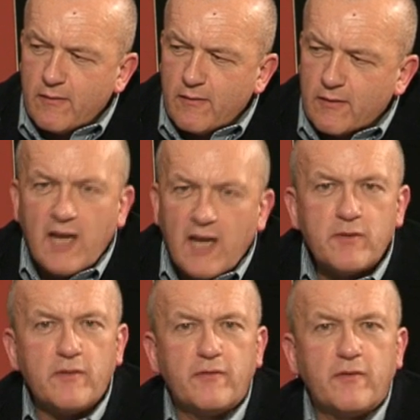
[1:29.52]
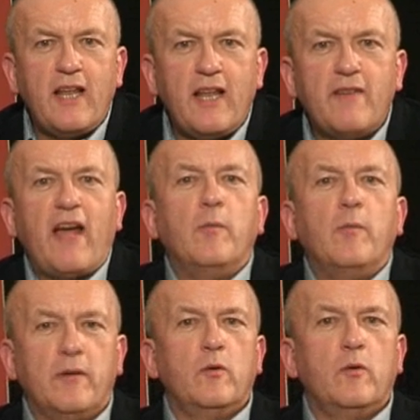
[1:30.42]
games of Lev
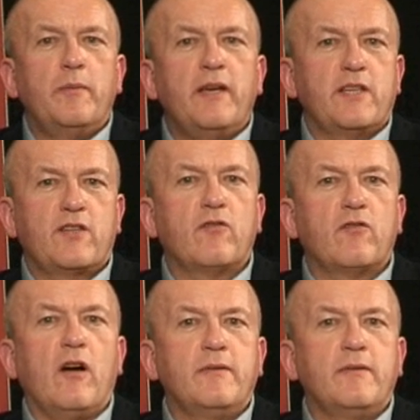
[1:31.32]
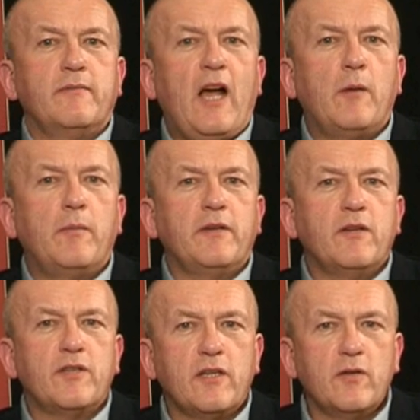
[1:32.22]
Albert were being described. Albert
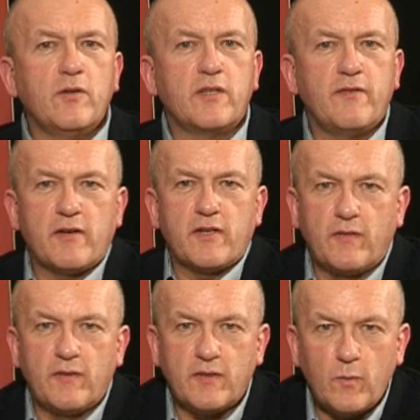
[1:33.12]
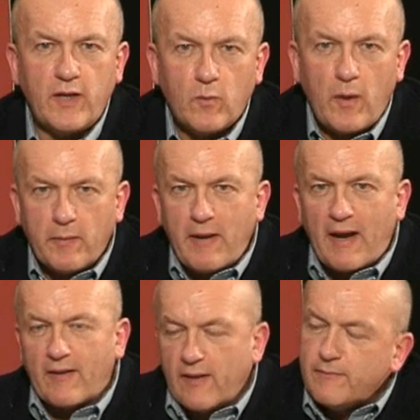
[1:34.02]
used to use the Veresov as a winning weapon
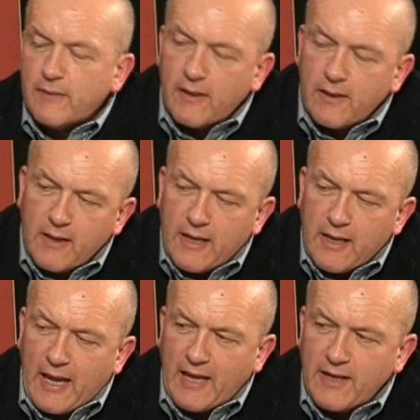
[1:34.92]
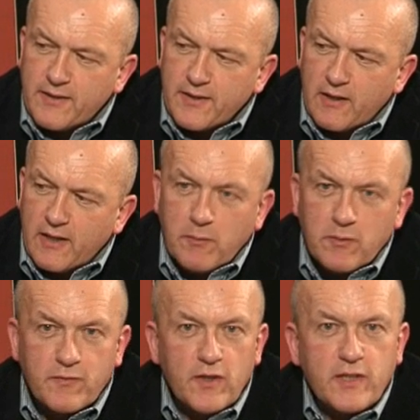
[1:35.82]
back then, and he was
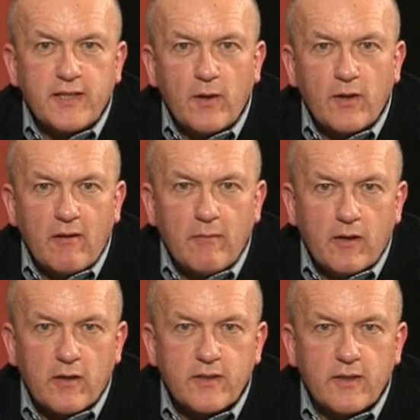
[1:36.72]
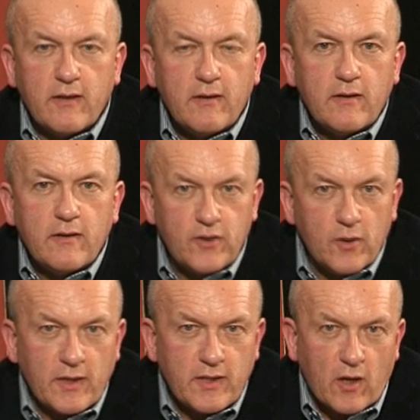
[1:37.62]
virtually the only grandmaster
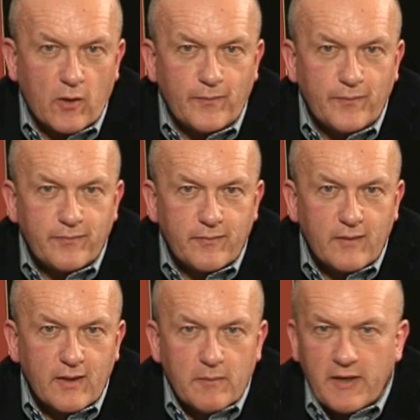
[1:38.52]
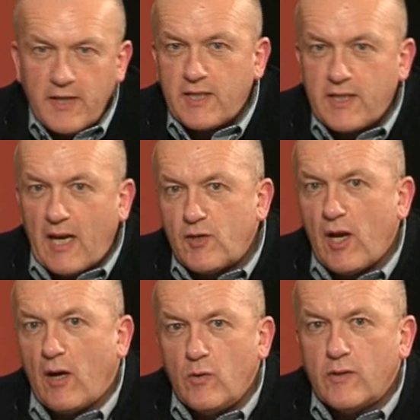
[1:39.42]
doing so. But his game
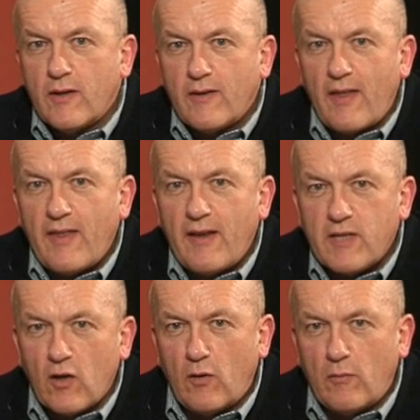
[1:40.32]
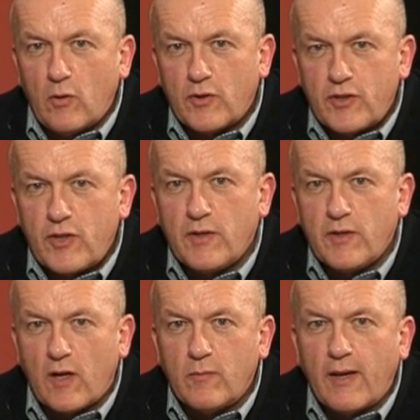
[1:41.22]
showed that there is a lot more to
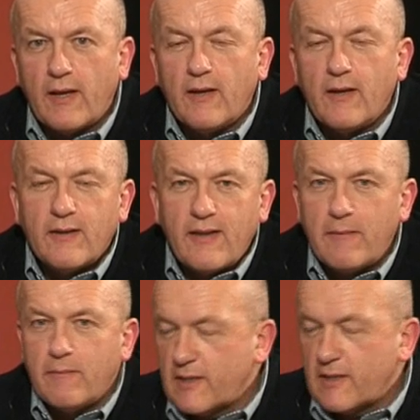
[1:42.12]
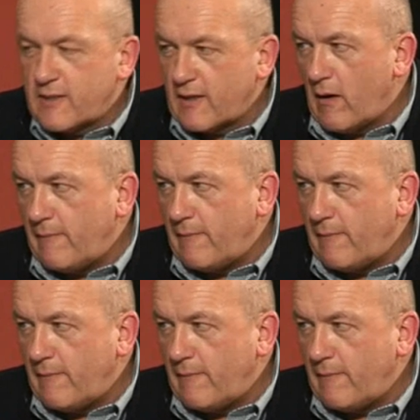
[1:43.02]
this opening than meets the eye.